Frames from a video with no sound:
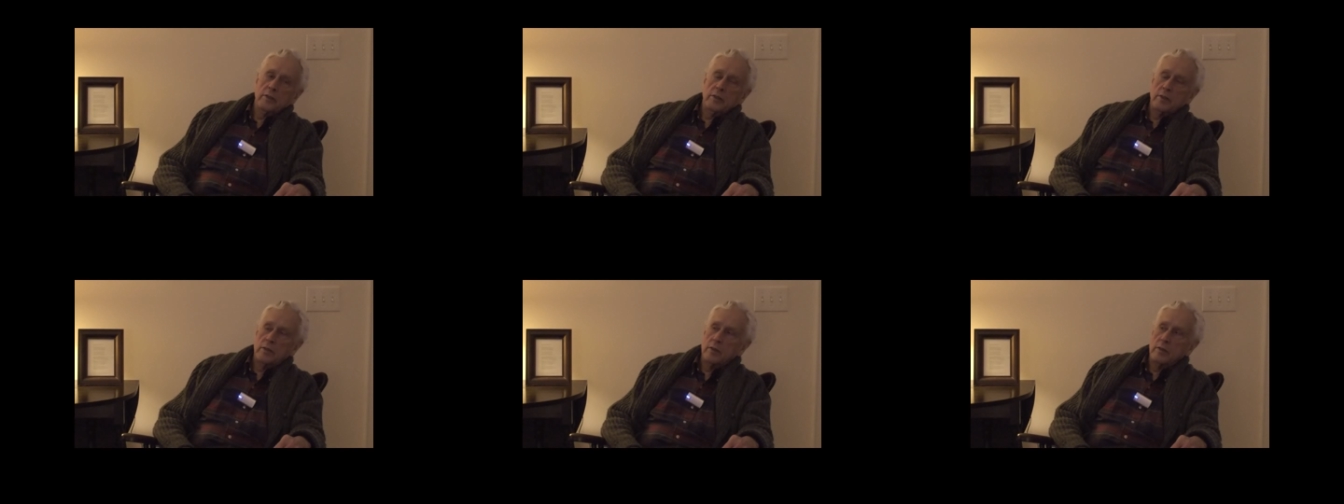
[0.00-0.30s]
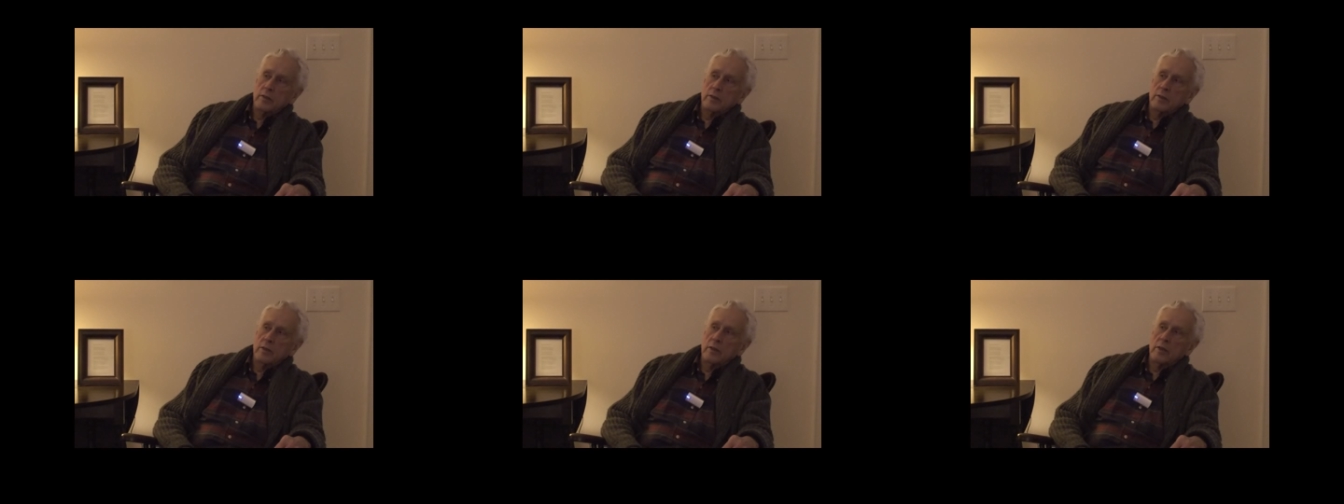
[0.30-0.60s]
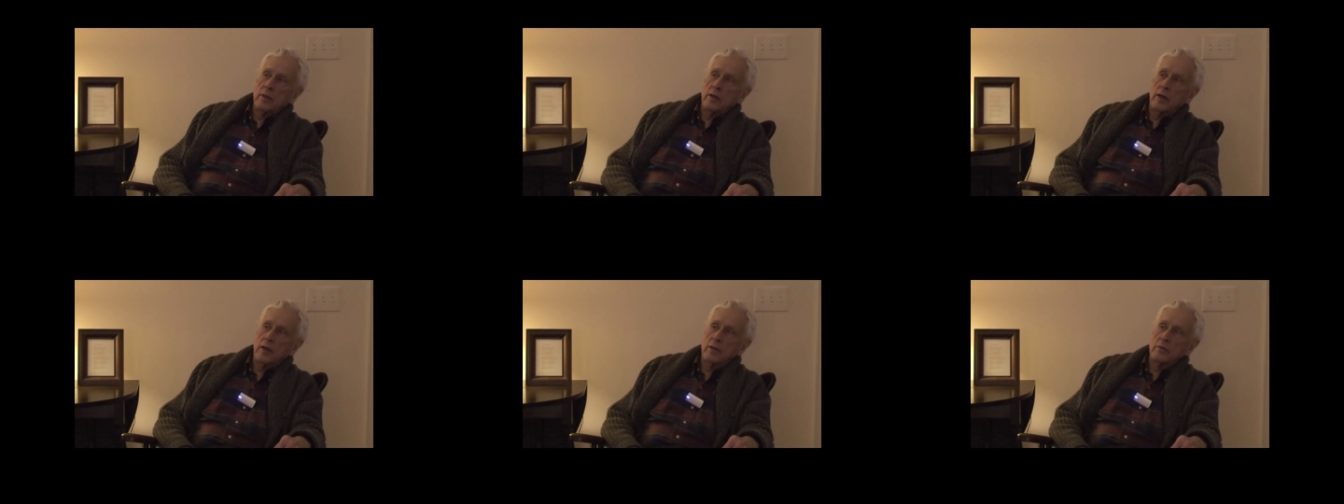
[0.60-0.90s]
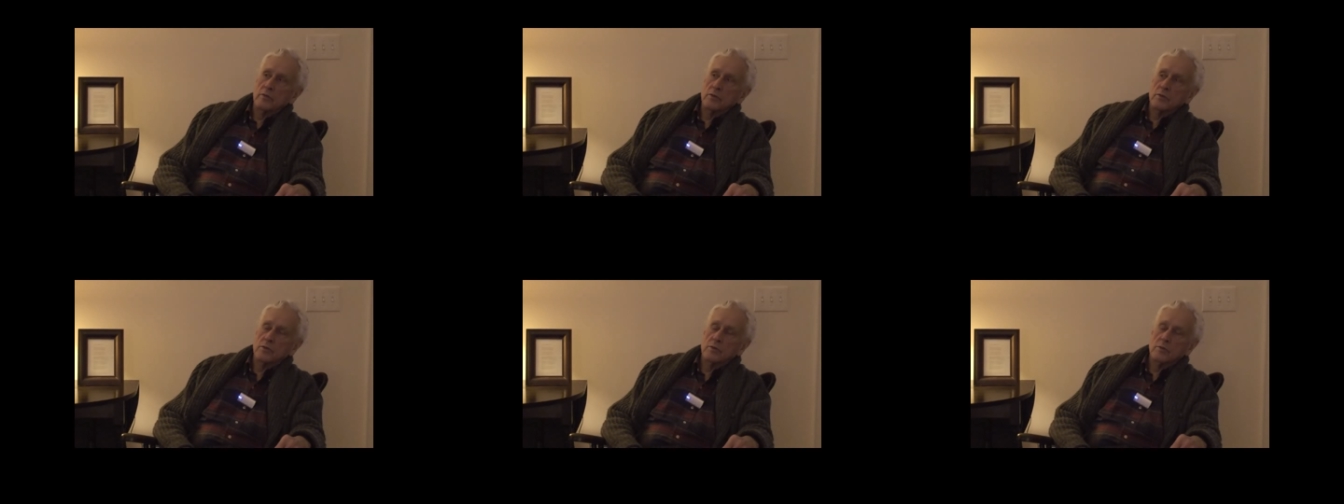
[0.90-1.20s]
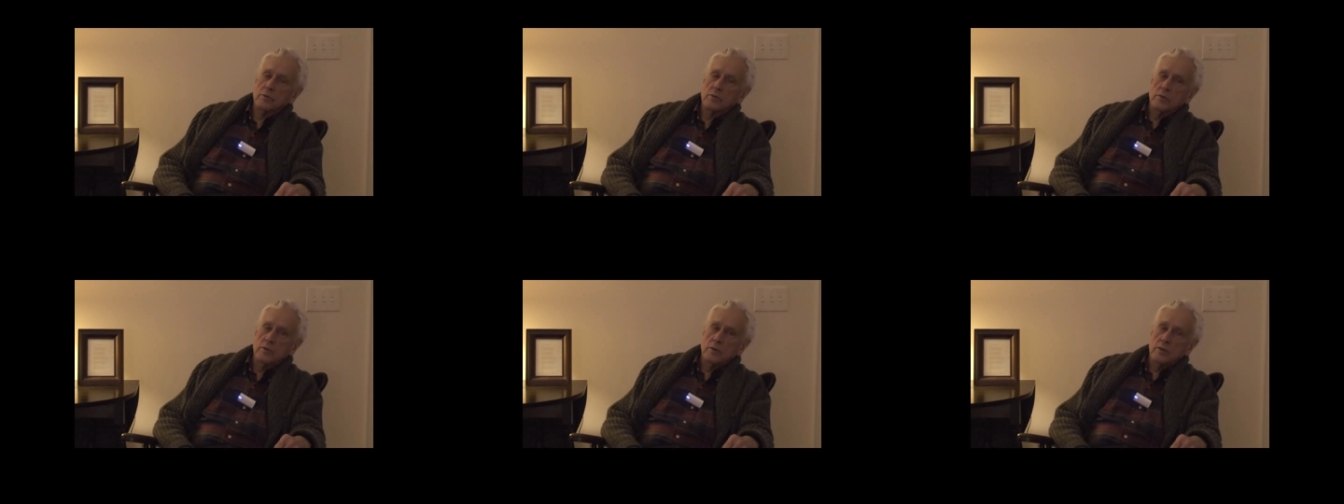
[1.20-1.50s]
uh, and I
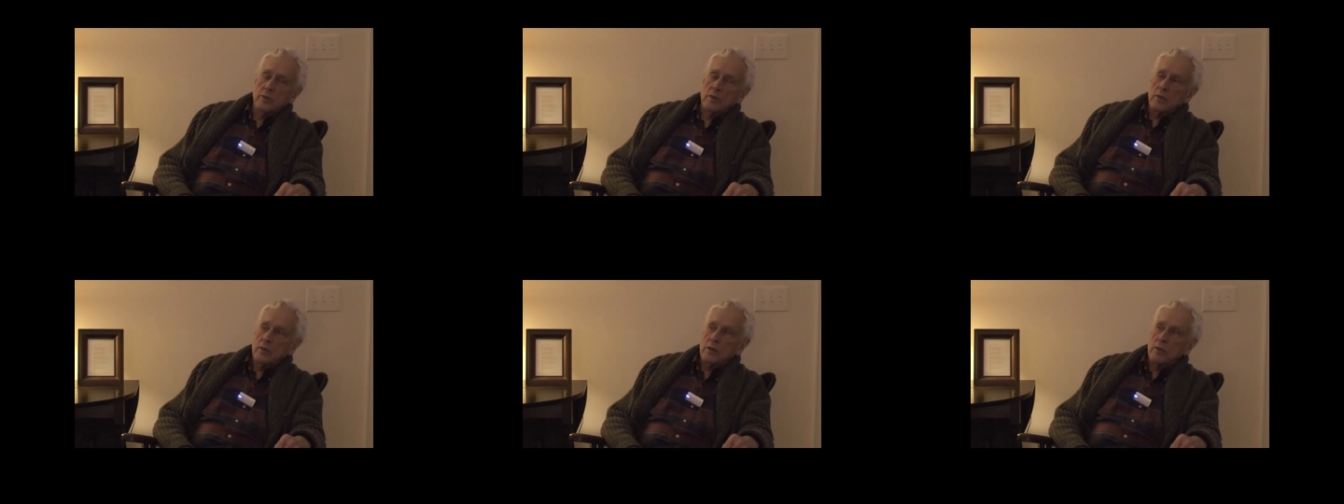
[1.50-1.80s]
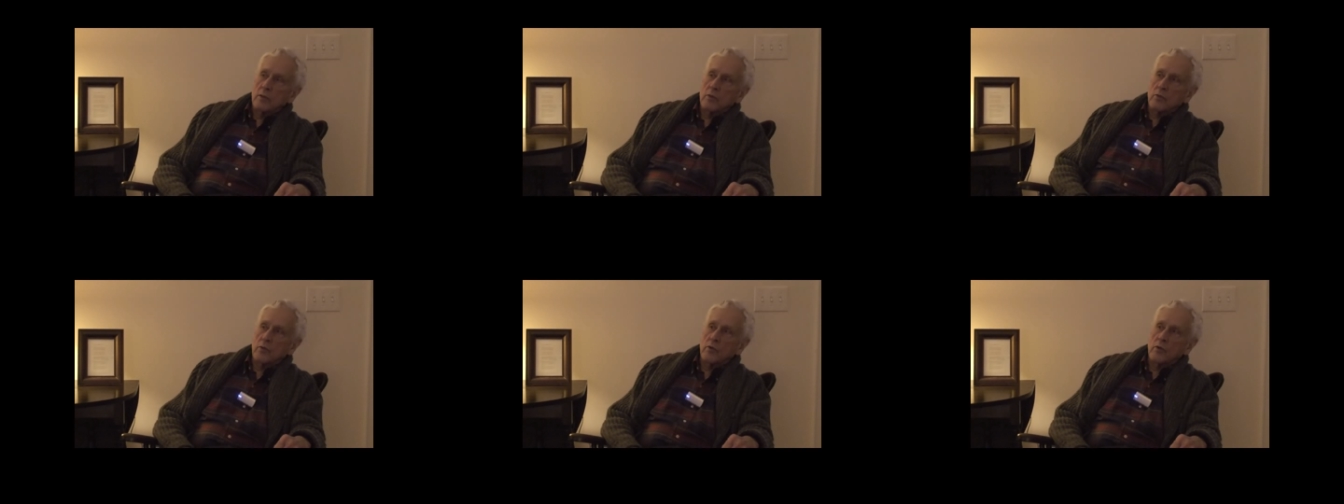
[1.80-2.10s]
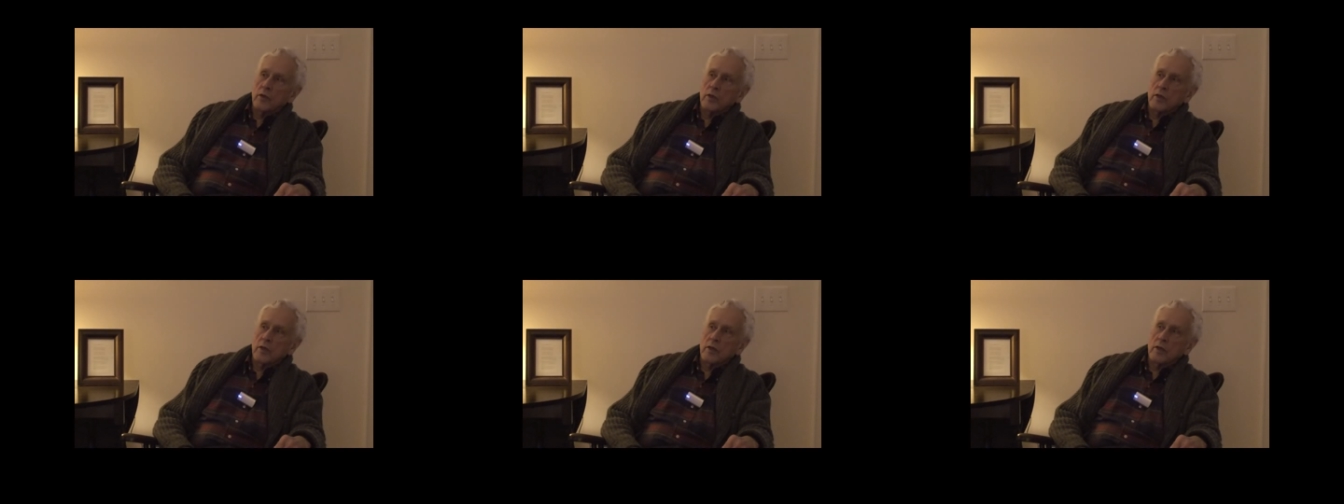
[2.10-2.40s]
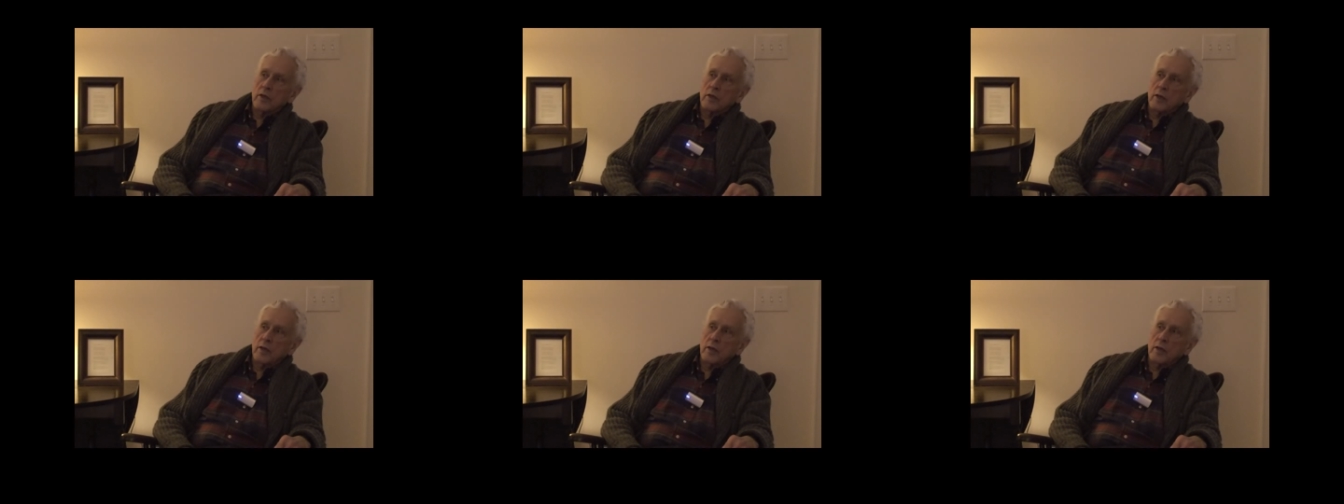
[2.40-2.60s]
was really